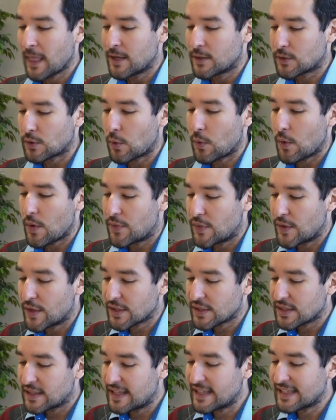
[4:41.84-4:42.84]
So
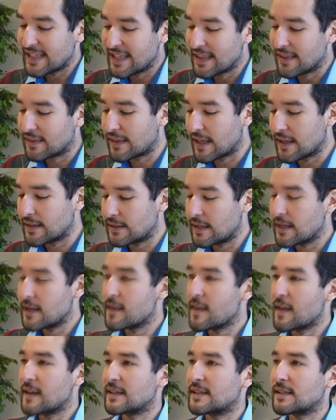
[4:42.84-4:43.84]
there's this
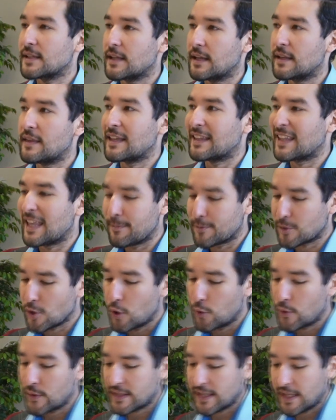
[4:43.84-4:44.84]
intensity that, is, that keeps
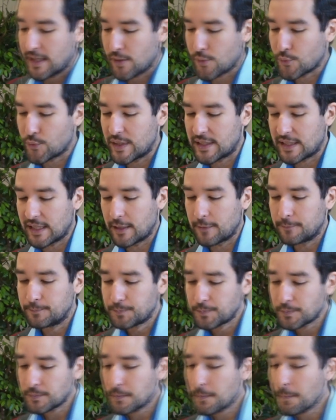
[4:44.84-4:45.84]
always increasing.
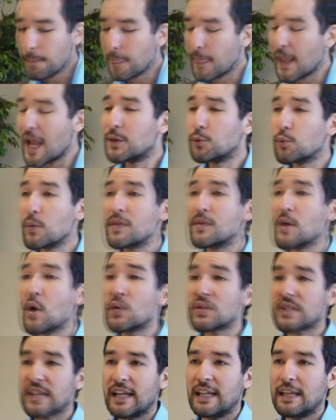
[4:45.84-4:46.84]
And with
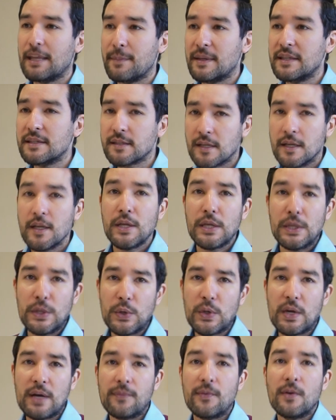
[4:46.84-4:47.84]
those elements,
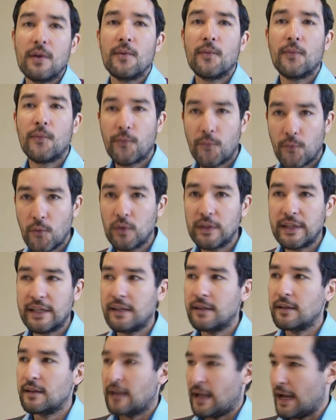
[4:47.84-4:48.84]
you have
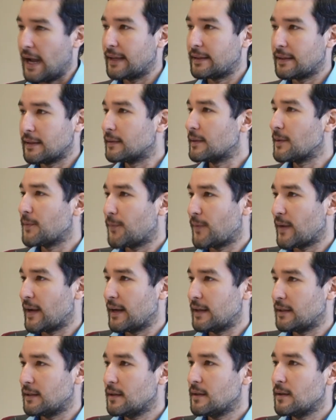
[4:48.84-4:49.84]
fully
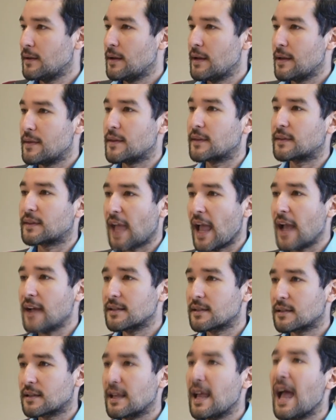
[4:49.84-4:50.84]
identified the
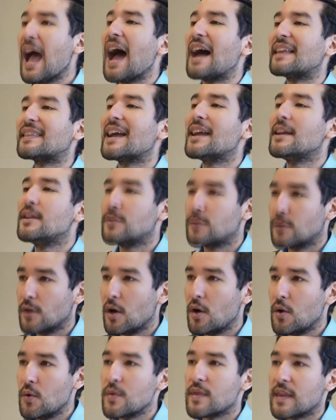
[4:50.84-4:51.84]
text and I
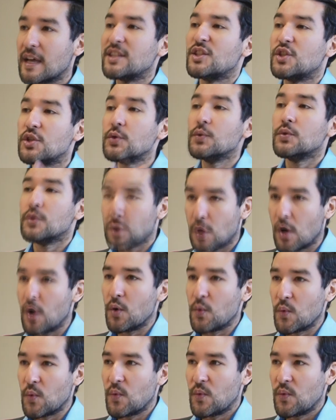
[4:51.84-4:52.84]
know that you
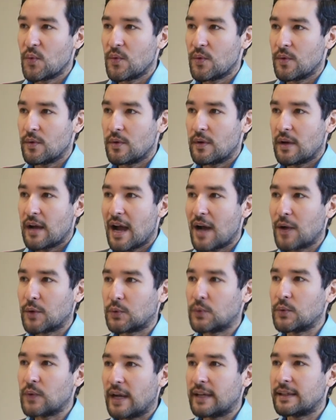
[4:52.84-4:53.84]
know how
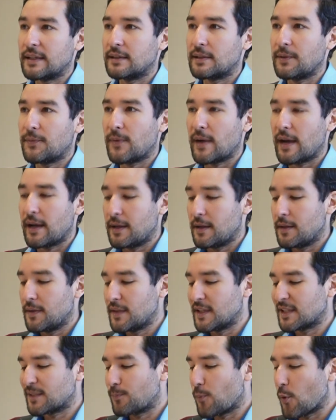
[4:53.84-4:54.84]
to identify
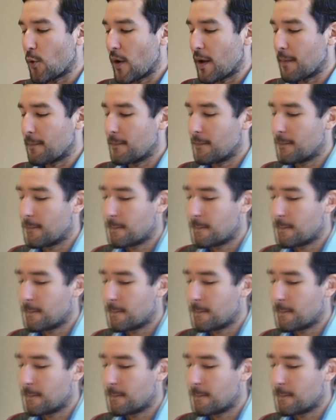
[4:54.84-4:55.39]
this poem.